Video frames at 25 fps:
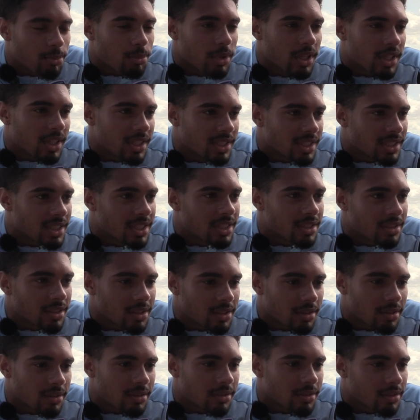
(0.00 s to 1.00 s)
to be
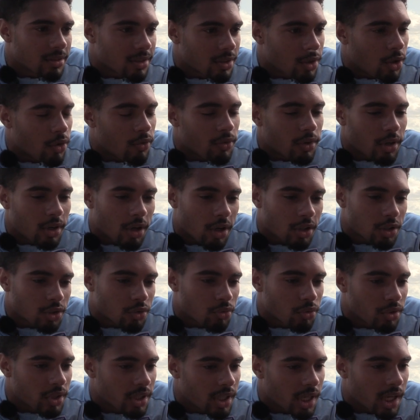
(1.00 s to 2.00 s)
consistent. Over the last
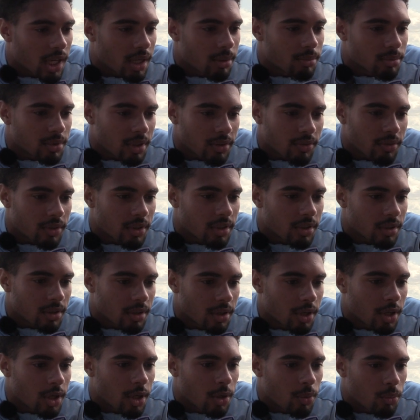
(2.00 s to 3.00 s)
three games, I think
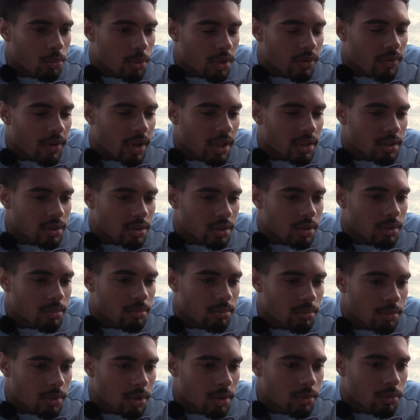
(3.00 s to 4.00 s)
we've had
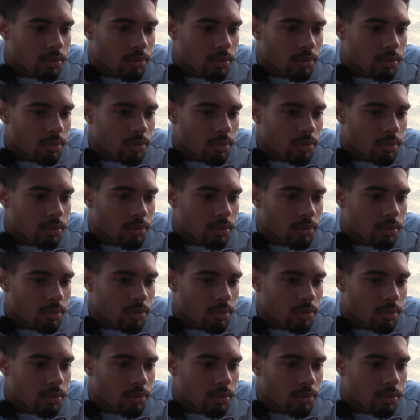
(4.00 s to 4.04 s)
some